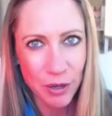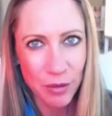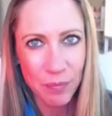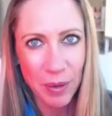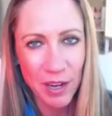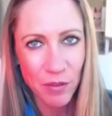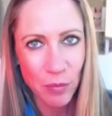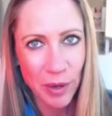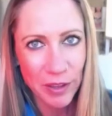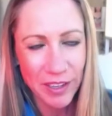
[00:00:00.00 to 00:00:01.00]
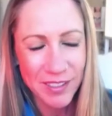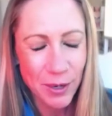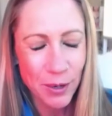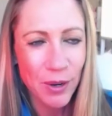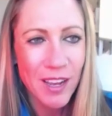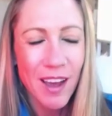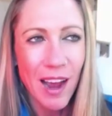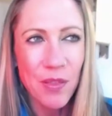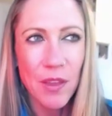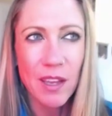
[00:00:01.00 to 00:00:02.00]
or painful belly. So
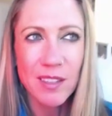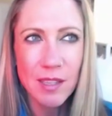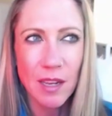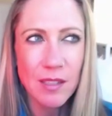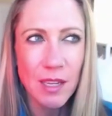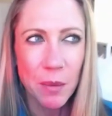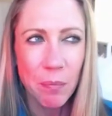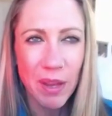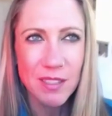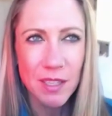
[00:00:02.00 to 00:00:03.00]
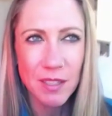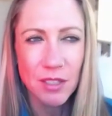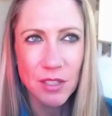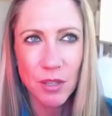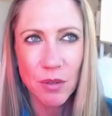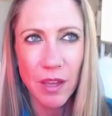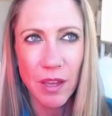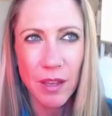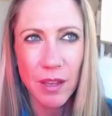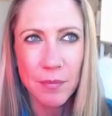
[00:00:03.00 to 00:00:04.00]
I think it sounds like the best thing to do
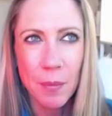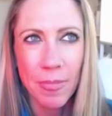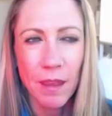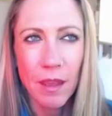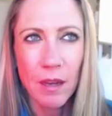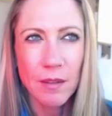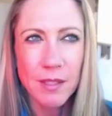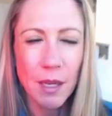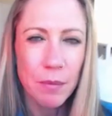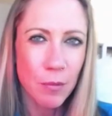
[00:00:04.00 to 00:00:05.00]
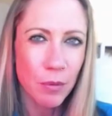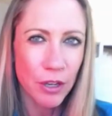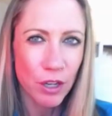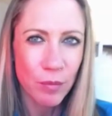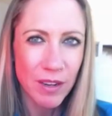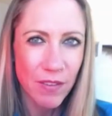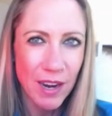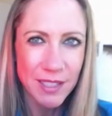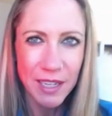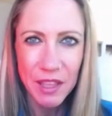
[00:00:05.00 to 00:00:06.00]
then. And some people intermittent
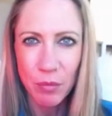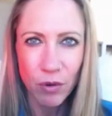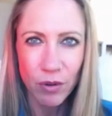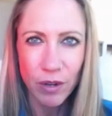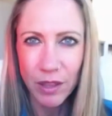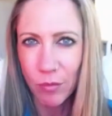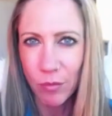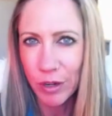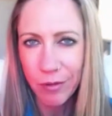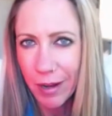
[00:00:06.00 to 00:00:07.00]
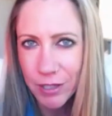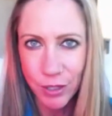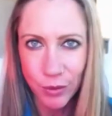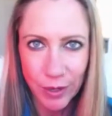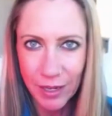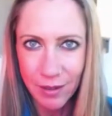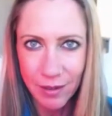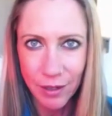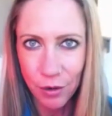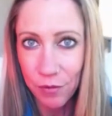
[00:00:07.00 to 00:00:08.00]
fasting in the morning and they're not
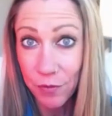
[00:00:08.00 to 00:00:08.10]
doing, you know, food.